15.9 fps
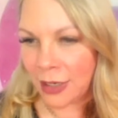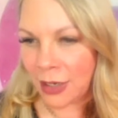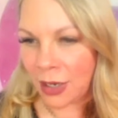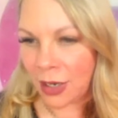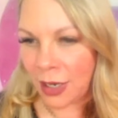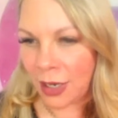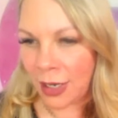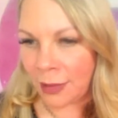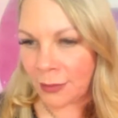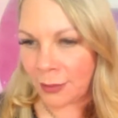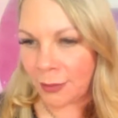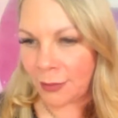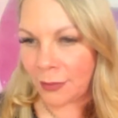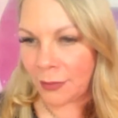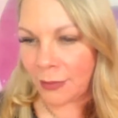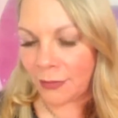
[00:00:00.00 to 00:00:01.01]

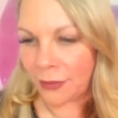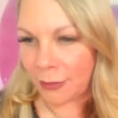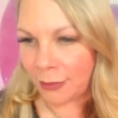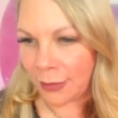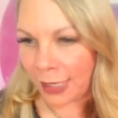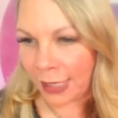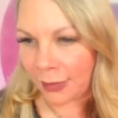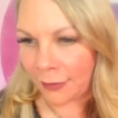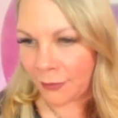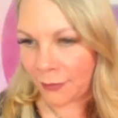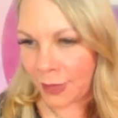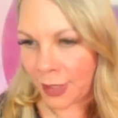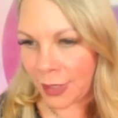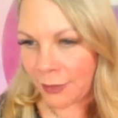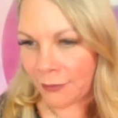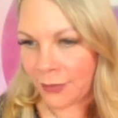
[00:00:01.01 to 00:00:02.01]
from me.
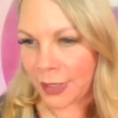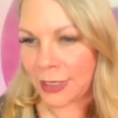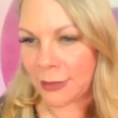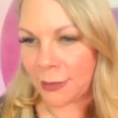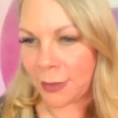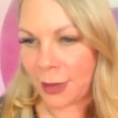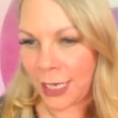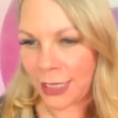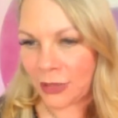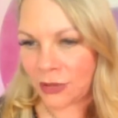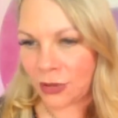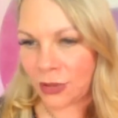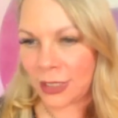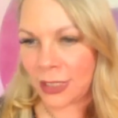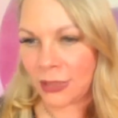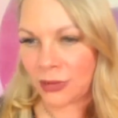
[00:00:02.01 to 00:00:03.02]
Felt some body
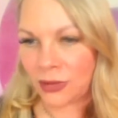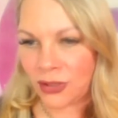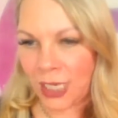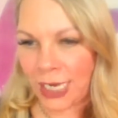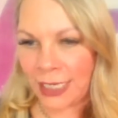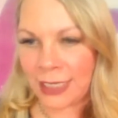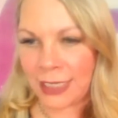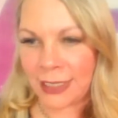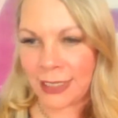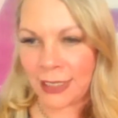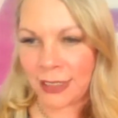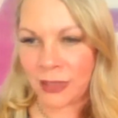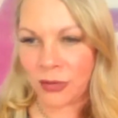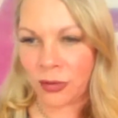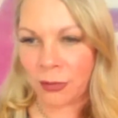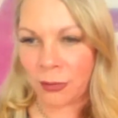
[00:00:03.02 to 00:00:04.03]
jolts and shakes. Is
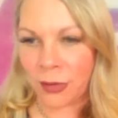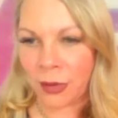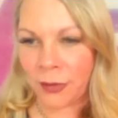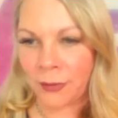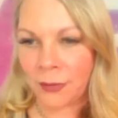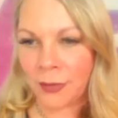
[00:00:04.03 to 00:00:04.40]
this normal?